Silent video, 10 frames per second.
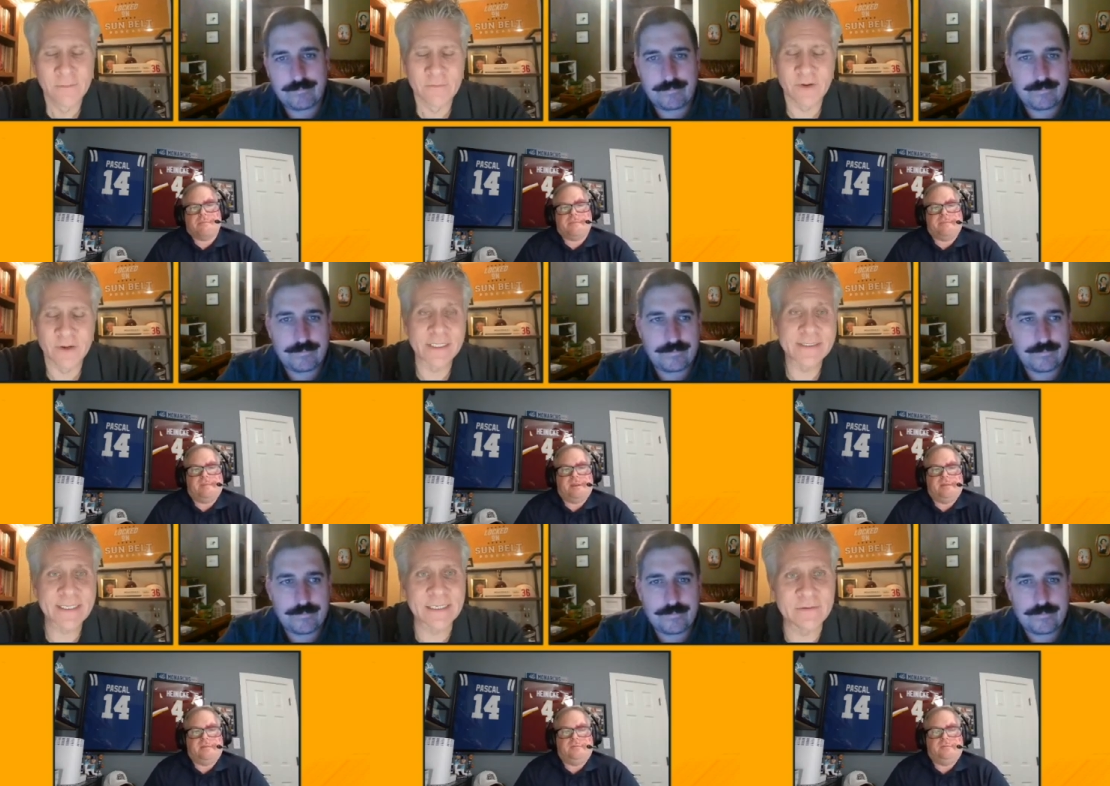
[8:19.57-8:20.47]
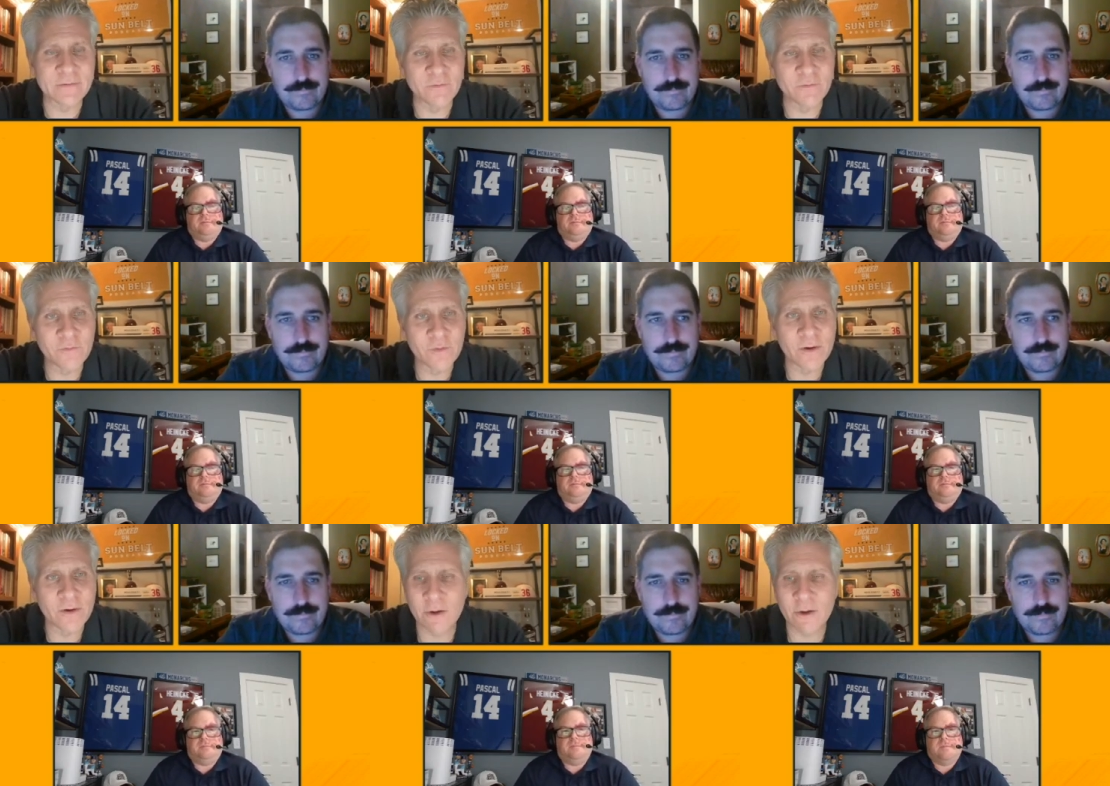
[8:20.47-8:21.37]
Speaker 1: very indicative of, of
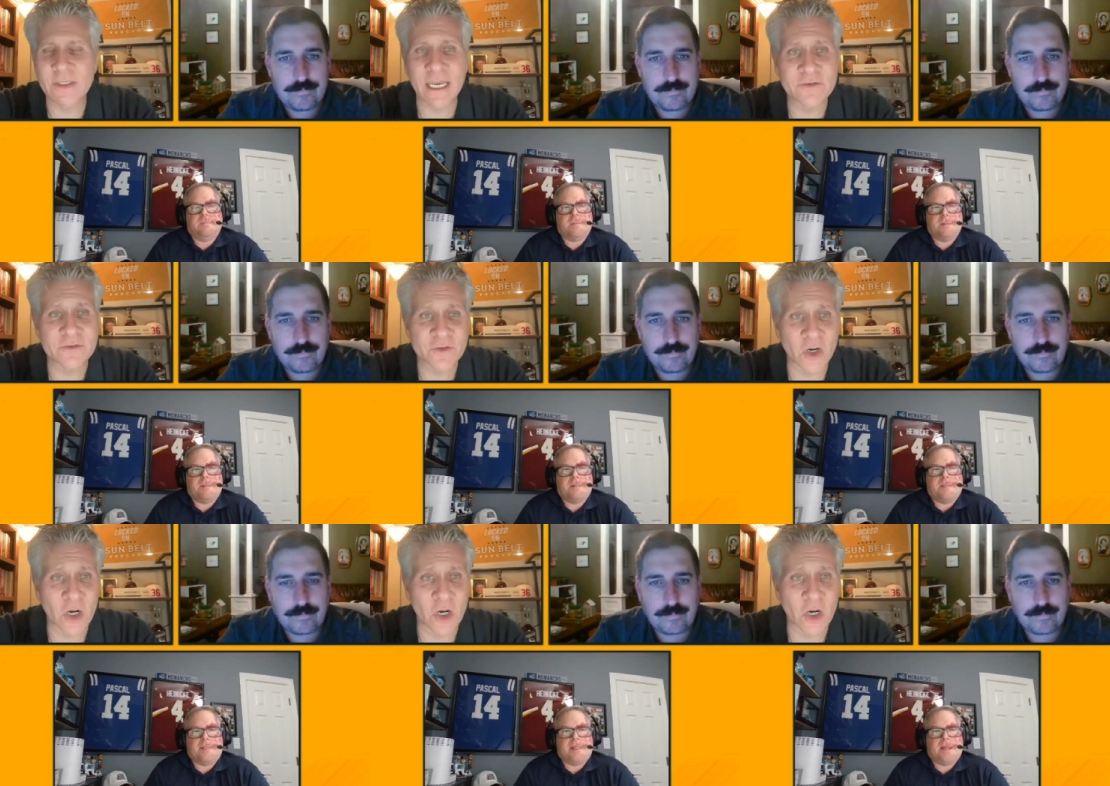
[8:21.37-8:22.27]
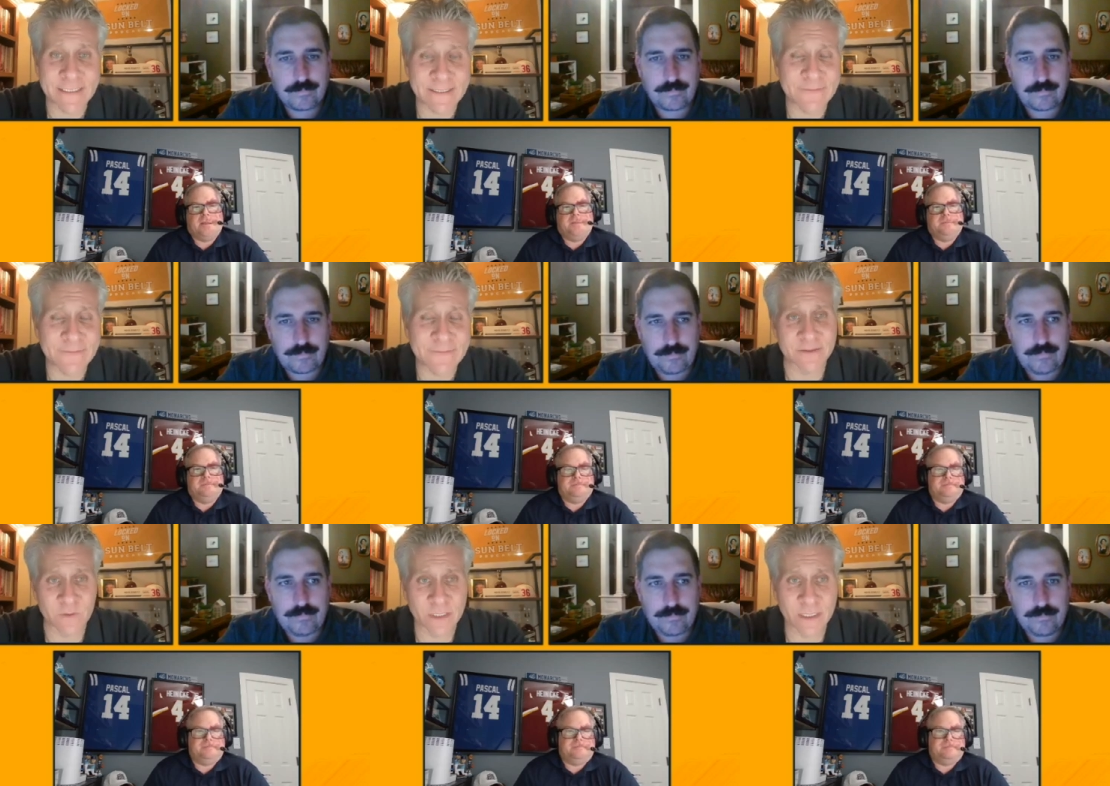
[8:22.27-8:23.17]
how good the Cajuns are. But
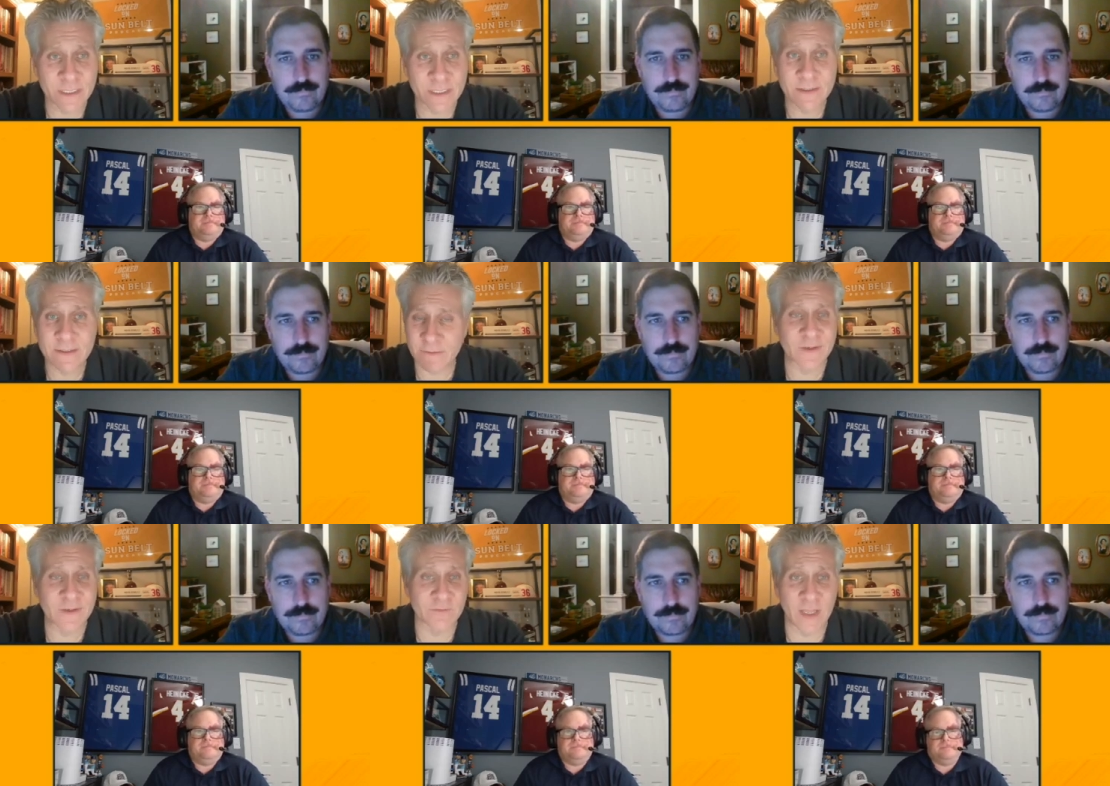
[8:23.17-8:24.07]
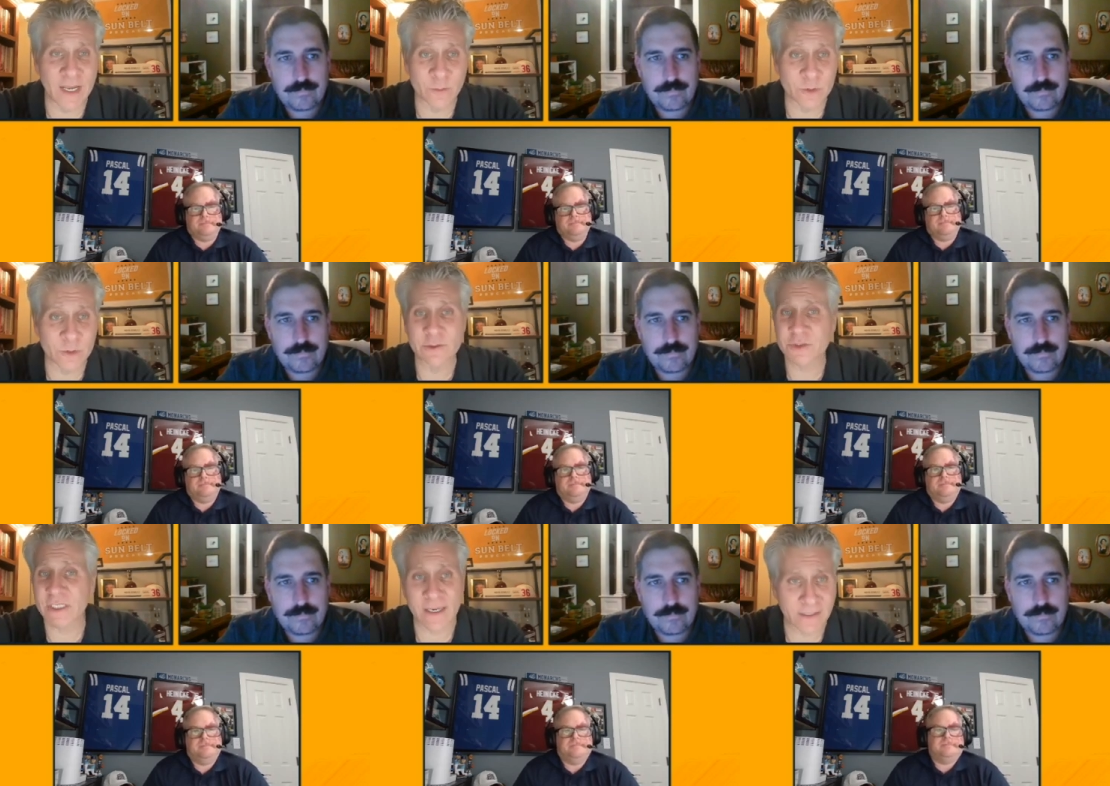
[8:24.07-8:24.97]
defensively, the defensive line was
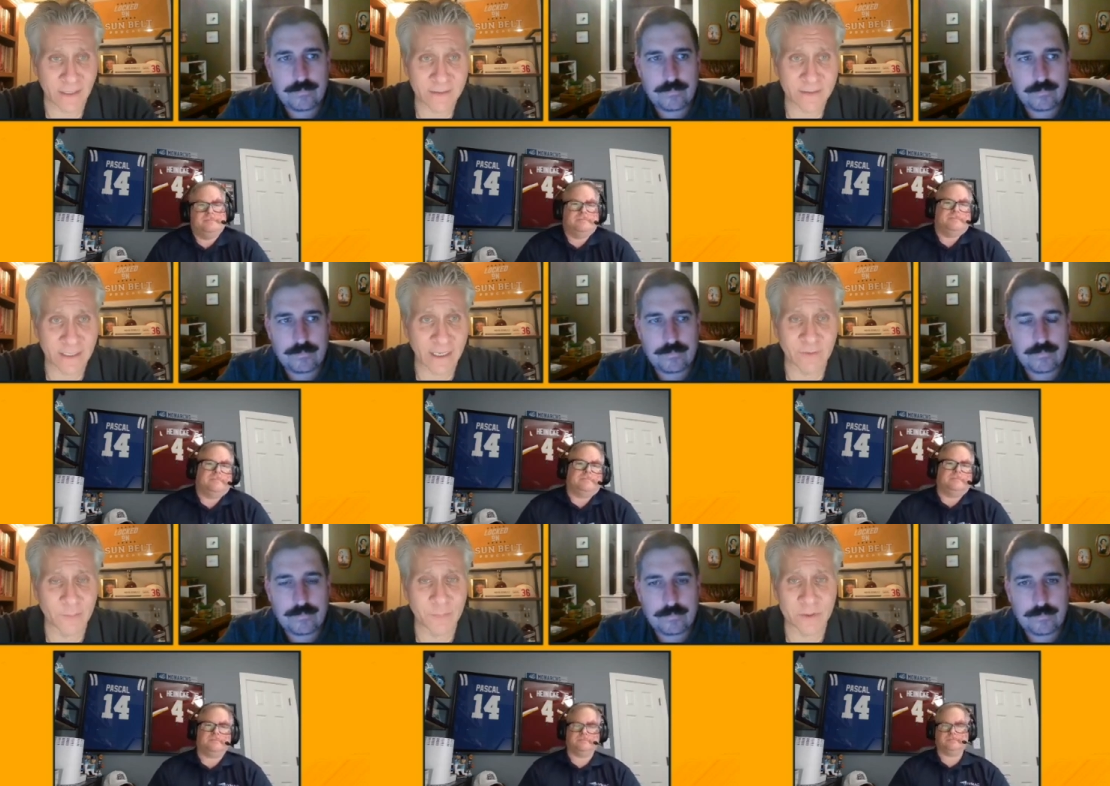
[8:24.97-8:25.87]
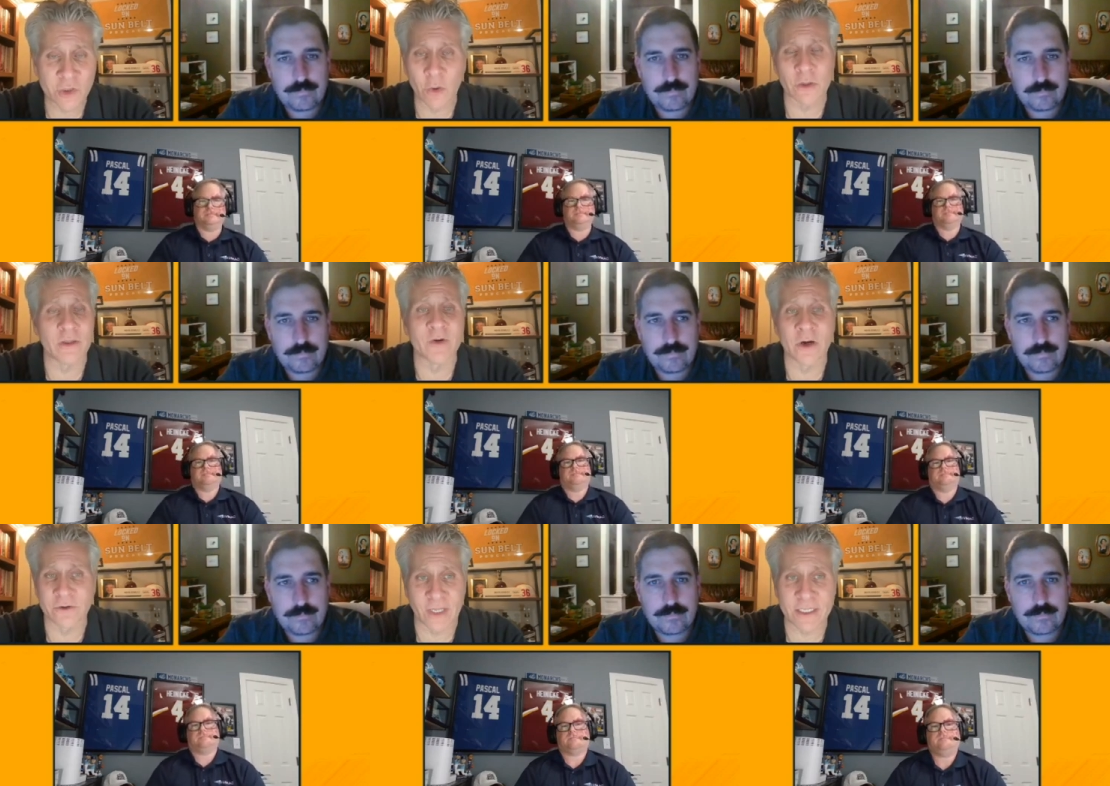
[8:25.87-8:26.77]
outstanding. They gave up a total of
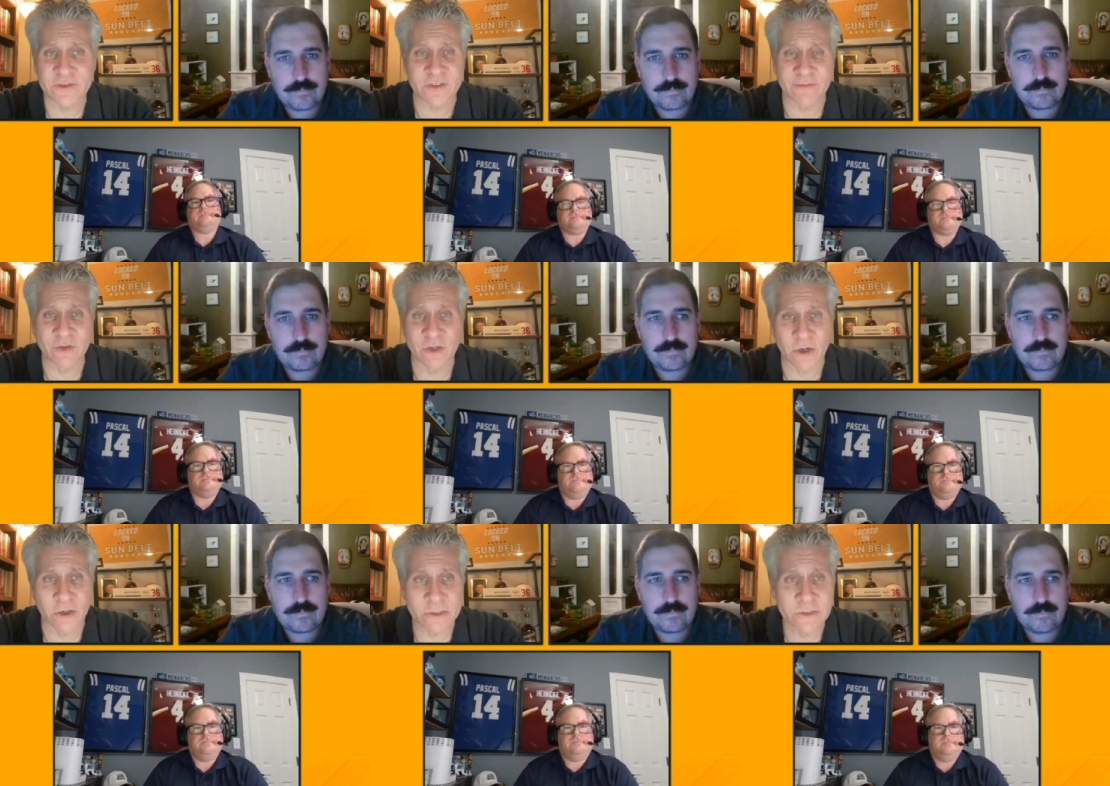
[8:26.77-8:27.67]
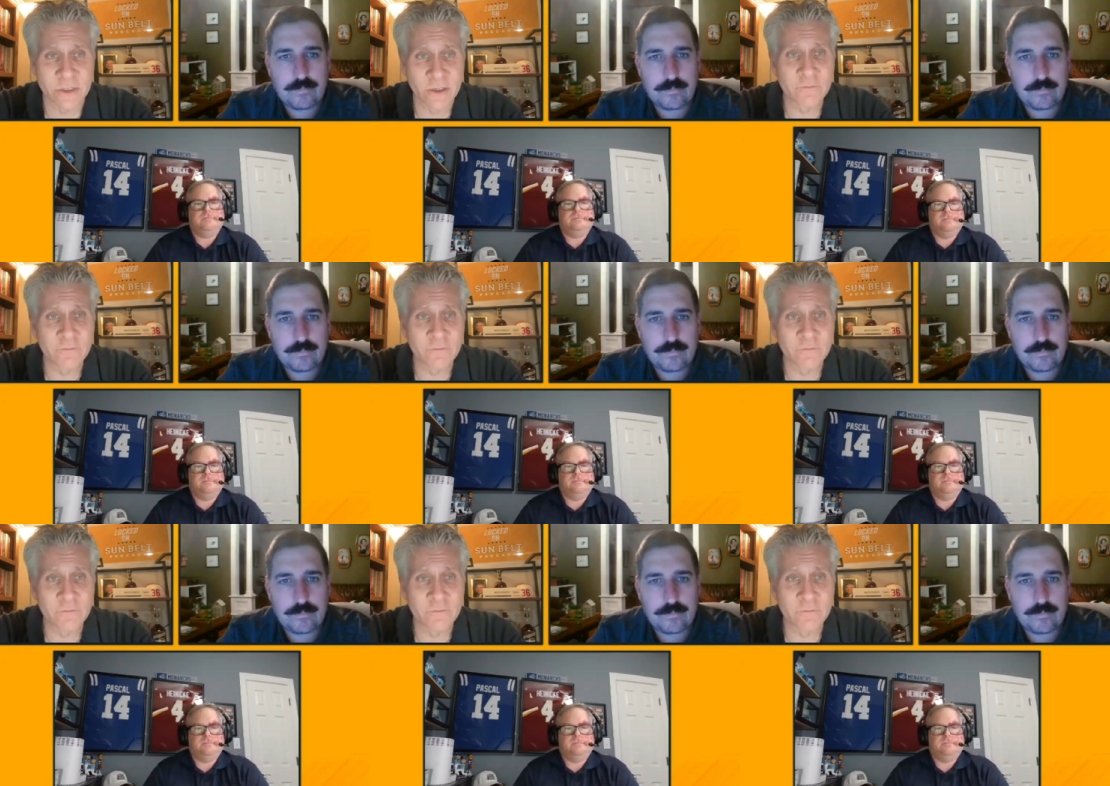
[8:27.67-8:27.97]
187 yards.